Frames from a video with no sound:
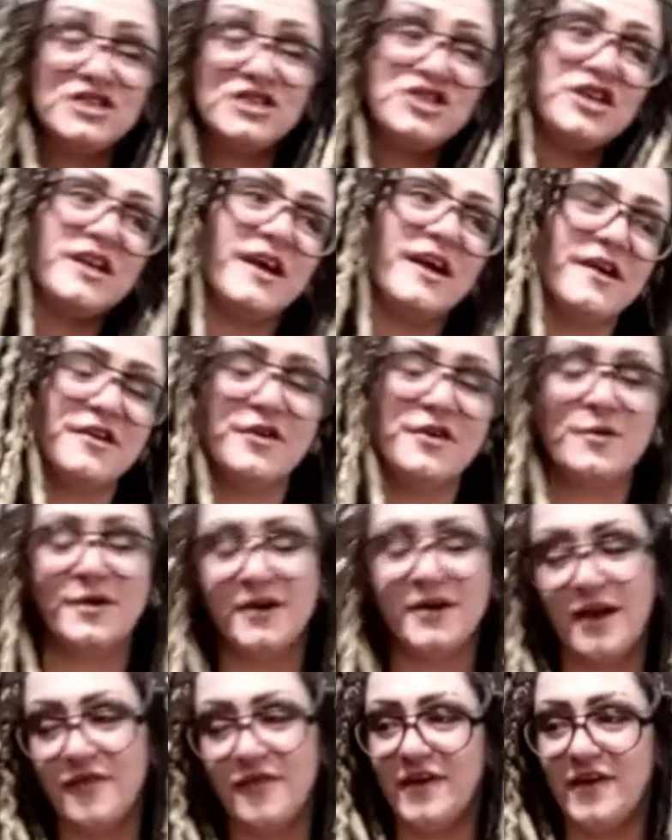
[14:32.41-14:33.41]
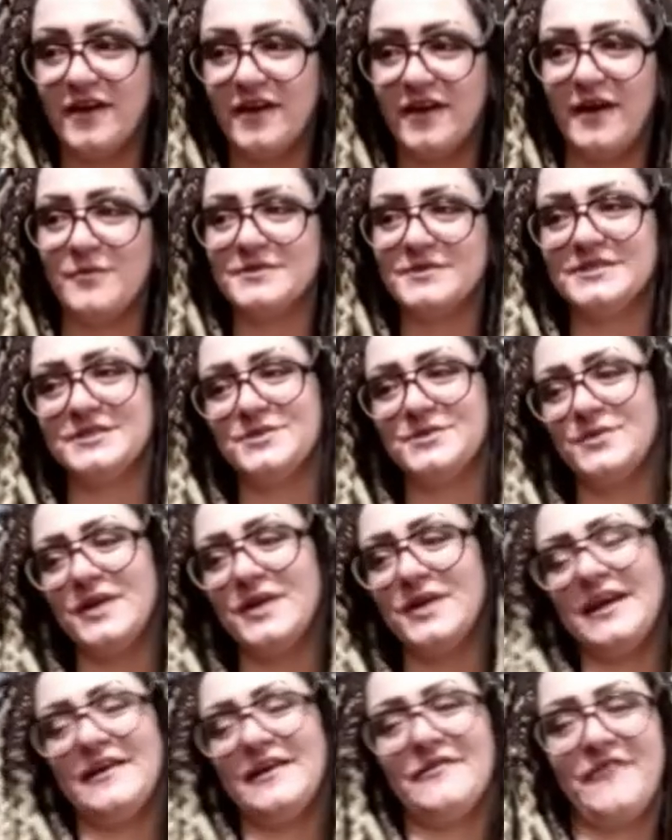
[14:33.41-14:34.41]
cheat when you were nothing. I wasn't doing
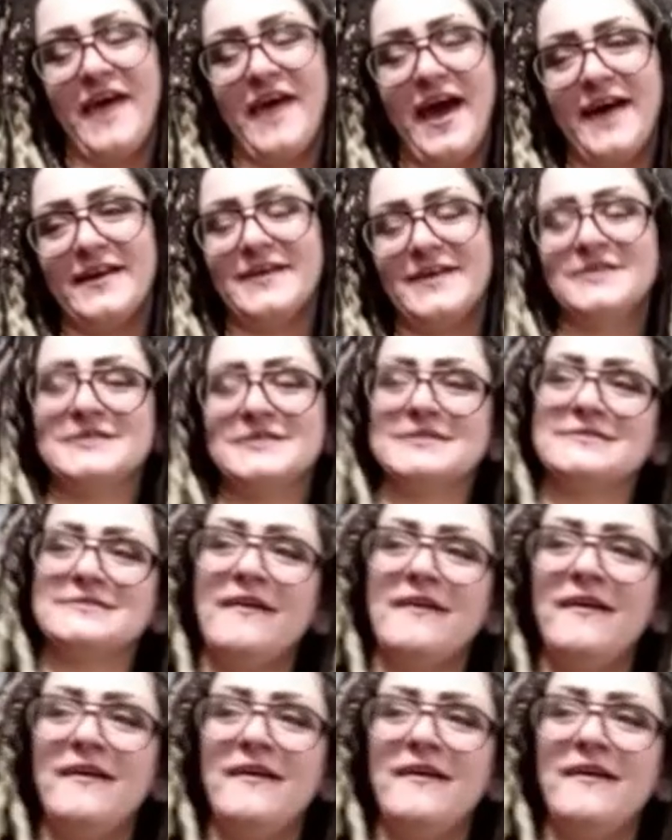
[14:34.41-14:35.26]
any of that. I just